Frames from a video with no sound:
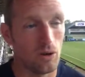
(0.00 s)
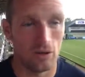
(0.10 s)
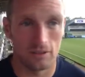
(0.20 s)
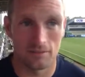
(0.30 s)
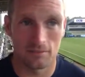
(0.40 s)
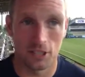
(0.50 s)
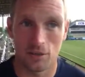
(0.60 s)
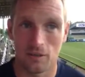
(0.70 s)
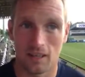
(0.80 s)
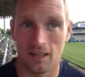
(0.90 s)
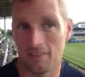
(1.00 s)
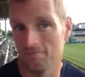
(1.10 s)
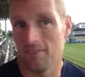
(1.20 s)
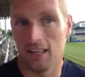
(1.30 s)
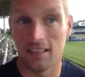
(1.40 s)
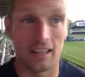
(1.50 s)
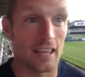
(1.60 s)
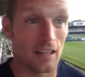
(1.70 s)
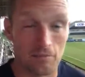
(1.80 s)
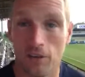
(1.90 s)
Oh, you know, and
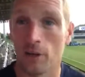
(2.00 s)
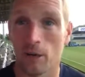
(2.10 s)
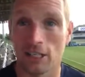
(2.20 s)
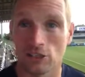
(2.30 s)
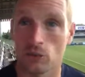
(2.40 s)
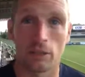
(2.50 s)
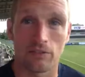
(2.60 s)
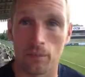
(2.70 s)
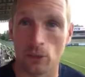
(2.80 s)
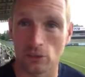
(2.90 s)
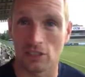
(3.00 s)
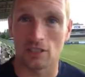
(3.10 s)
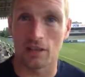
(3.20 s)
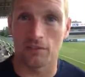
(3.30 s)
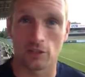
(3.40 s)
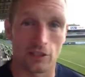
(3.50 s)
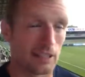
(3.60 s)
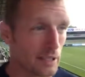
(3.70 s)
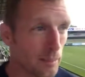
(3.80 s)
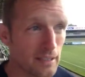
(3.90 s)
again, fine margins. The width of a post is the difference, or
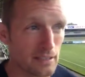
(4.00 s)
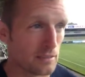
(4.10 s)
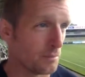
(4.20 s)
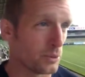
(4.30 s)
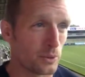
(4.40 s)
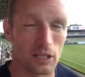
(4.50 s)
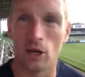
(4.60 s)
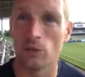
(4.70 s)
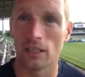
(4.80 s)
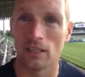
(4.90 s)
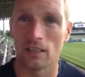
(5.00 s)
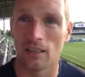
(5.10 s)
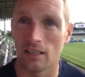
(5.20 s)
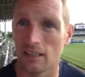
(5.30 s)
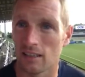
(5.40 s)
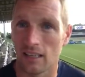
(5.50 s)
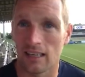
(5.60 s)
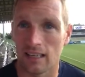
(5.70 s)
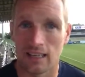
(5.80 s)
like a painting between it going in and